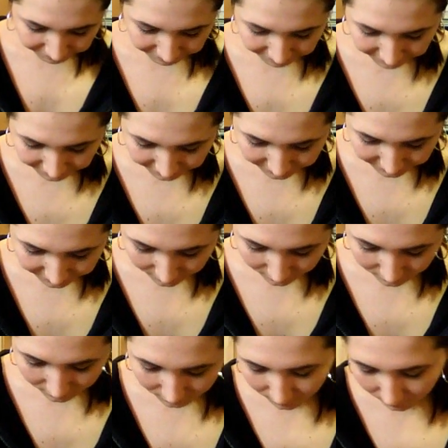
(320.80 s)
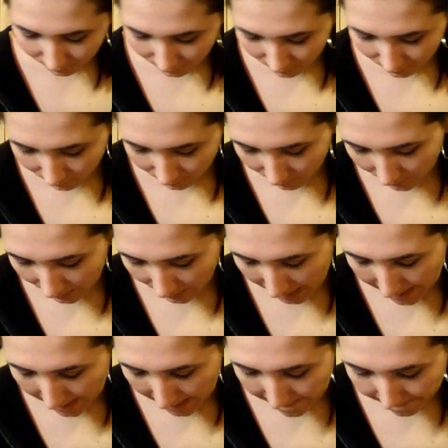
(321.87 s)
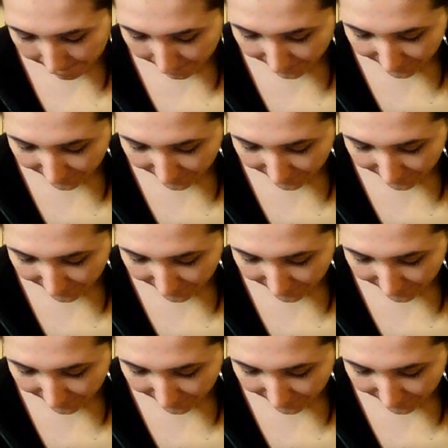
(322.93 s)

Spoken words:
(no one is talking)